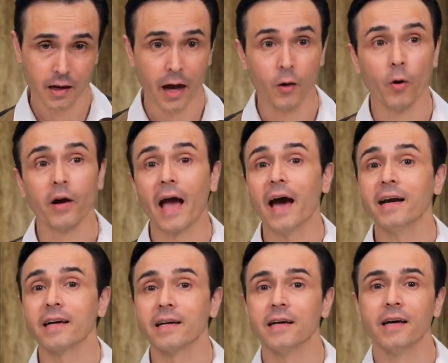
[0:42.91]
an
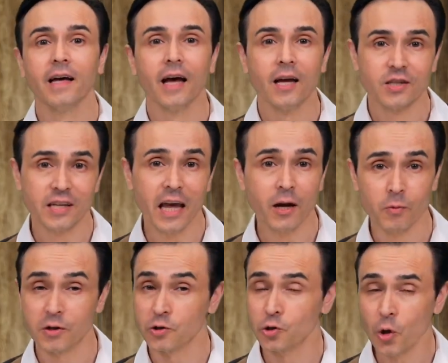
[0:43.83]
organic,
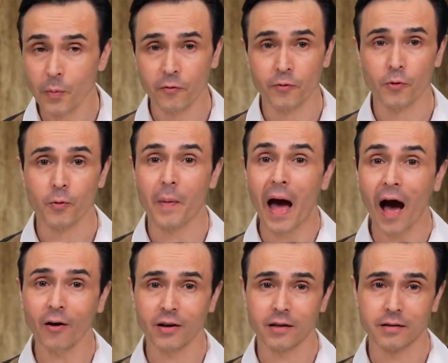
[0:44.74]
sacred superfood
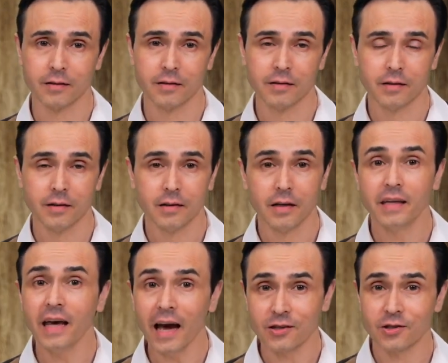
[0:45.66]
powder.
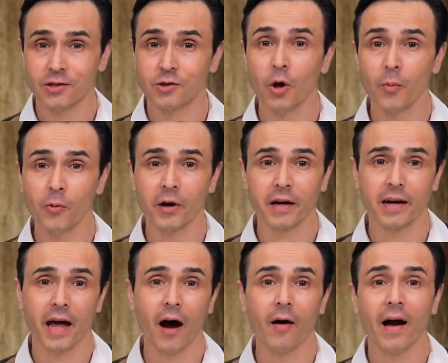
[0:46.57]
Yes, turmeric
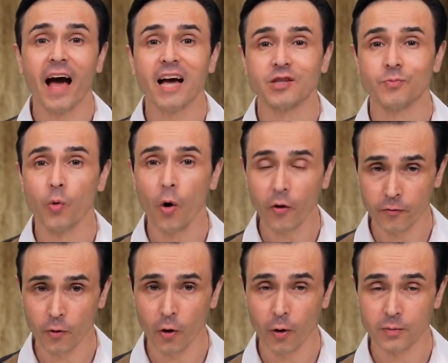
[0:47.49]
now has more
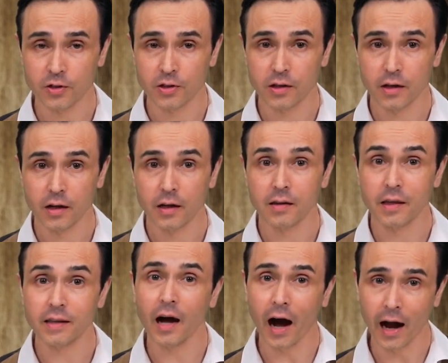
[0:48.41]
forms than
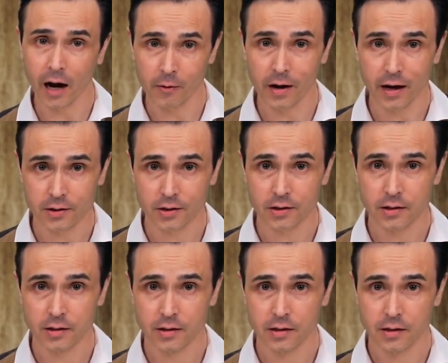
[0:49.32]
the IRS.
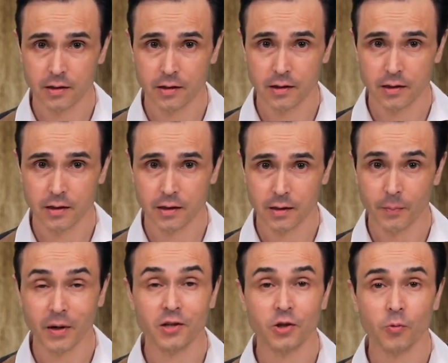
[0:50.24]

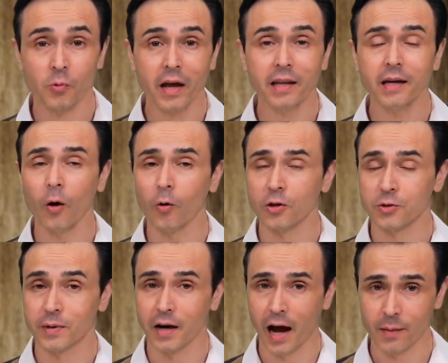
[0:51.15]
But is it really all it's
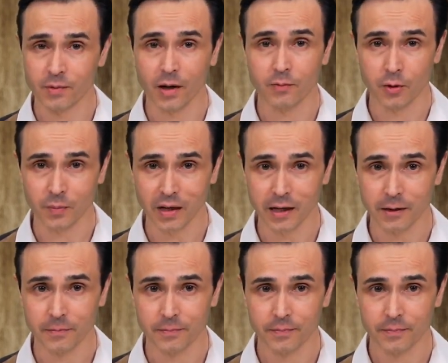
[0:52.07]
been hyped up to be?